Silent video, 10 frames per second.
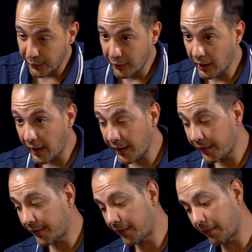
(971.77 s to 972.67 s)
the
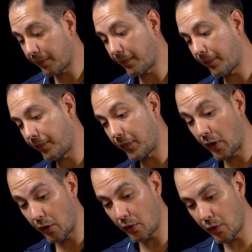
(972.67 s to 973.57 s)
class,
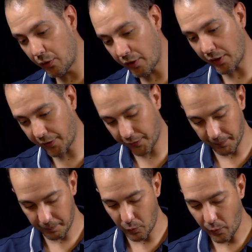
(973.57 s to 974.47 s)
you just
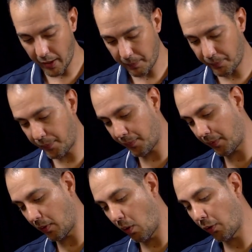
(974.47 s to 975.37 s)
wipe
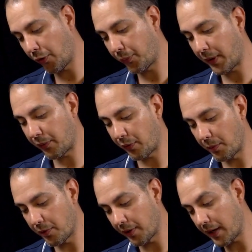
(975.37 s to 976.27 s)
all the sweat
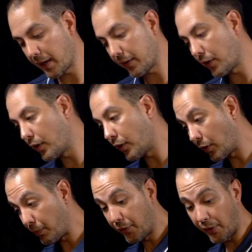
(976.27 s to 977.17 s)
from your Iaito,
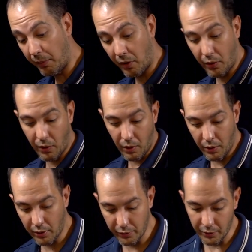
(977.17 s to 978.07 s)
you put some
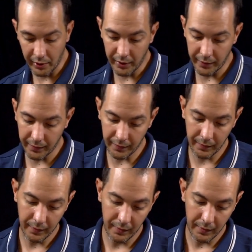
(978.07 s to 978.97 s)
oil on your hands
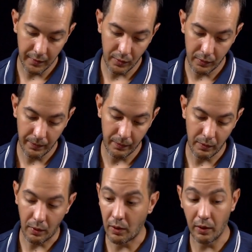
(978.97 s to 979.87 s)

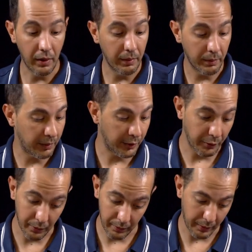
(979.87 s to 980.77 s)
or on a
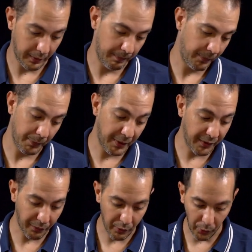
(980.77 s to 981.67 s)

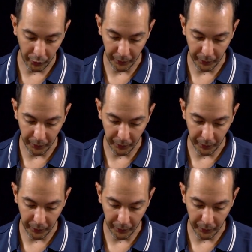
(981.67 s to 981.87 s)
piece of clothes,